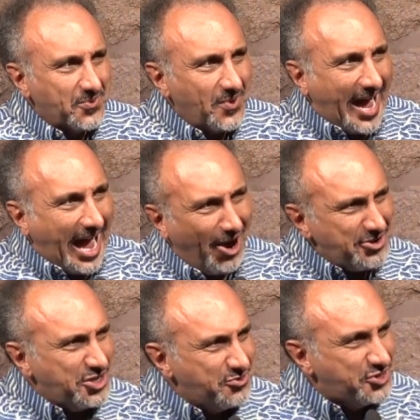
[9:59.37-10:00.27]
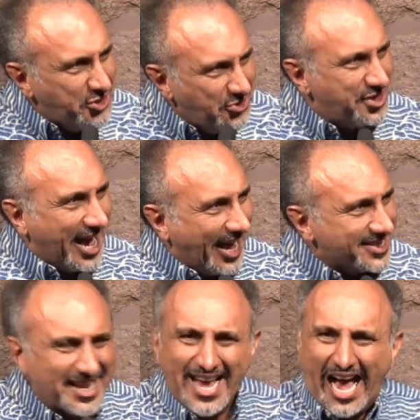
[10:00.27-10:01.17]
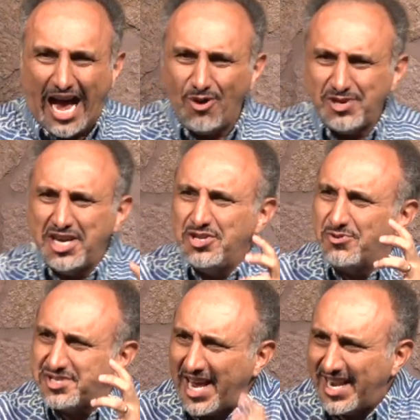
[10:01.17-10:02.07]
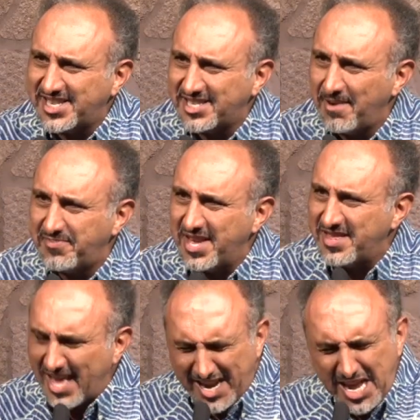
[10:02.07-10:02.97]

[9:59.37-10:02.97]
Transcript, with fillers: how do you do that? How can you take something that